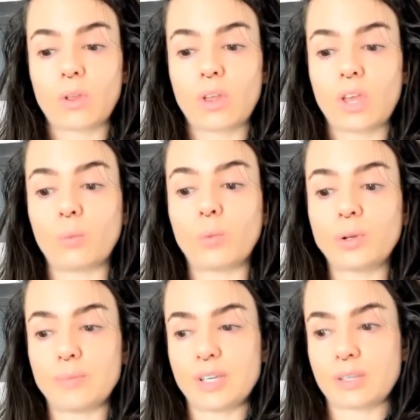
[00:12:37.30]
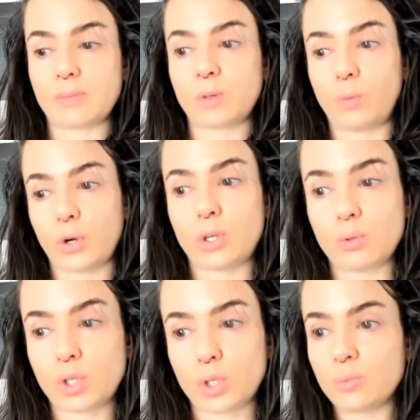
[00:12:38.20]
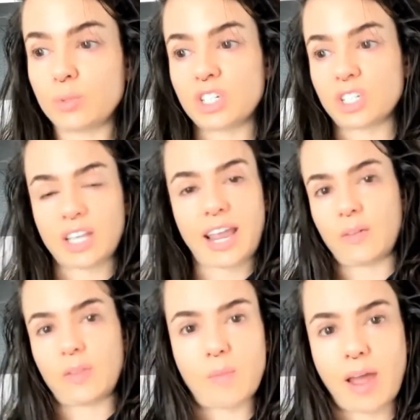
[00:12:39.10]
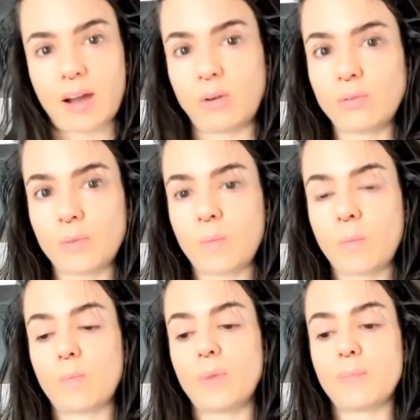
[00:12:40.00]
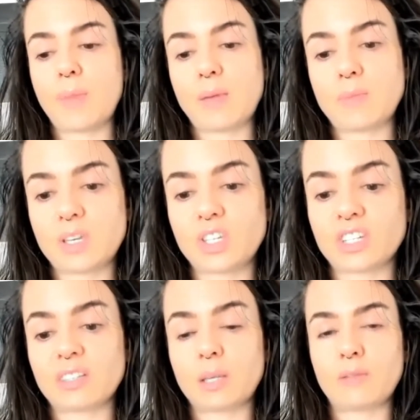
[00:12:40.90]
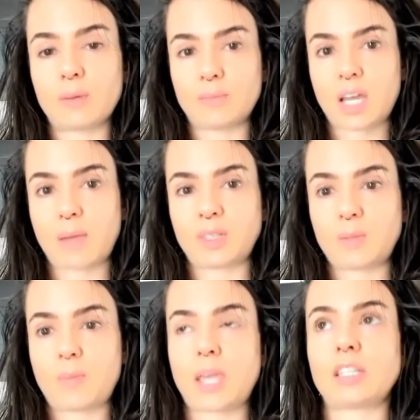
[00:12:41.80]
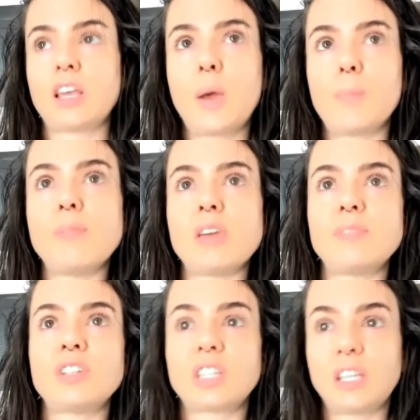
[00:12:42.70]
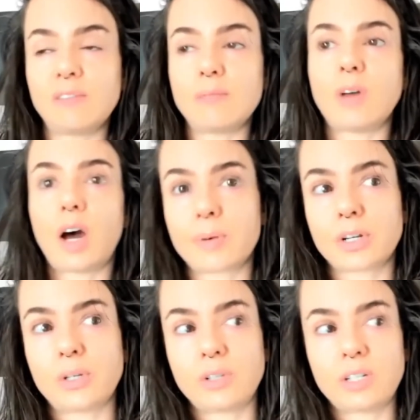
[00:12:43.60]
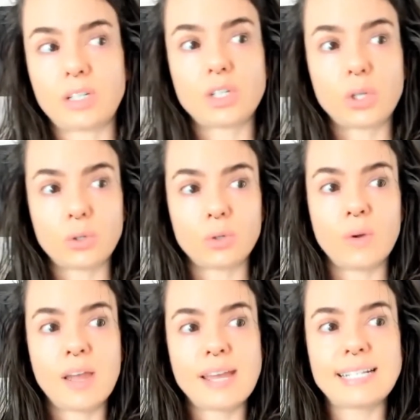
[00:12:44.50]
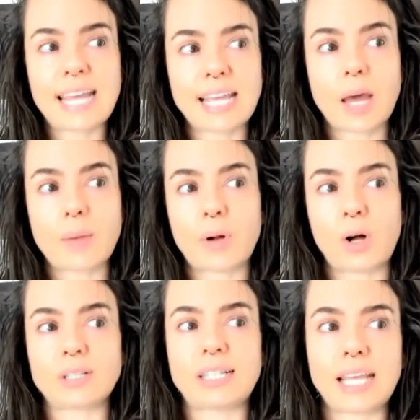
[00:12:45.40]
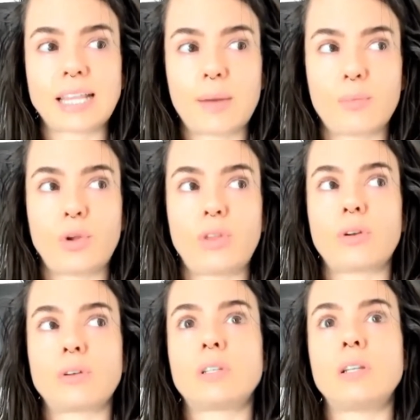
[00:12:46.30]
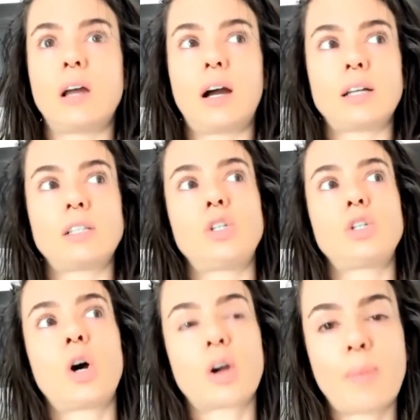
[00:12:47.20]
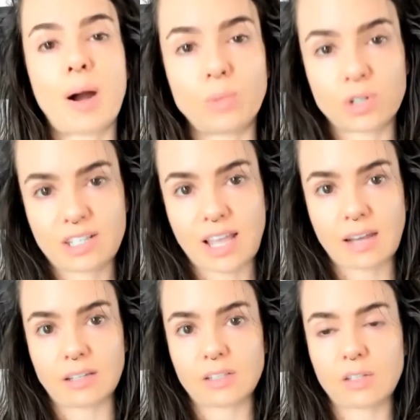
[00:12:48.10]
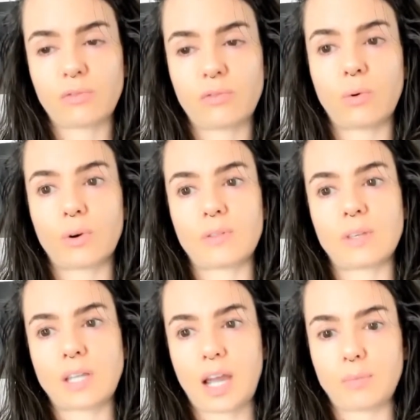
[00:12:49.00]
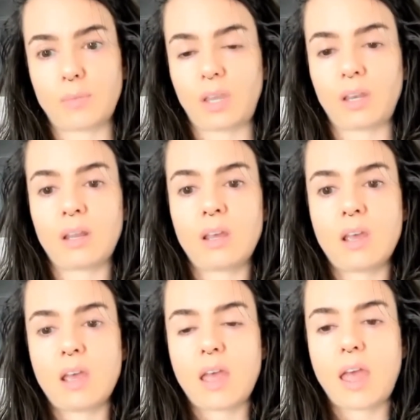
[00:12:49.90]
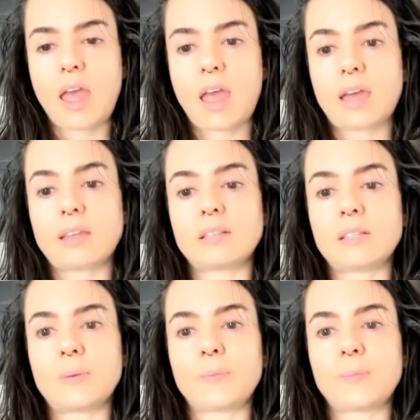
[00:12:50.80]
it wouldn't be something where you too would just count them out, but maybe just give them time and space. Maybe just give them the opportunity to take that pause, take that breather, to not talk about more sadness for the time being. And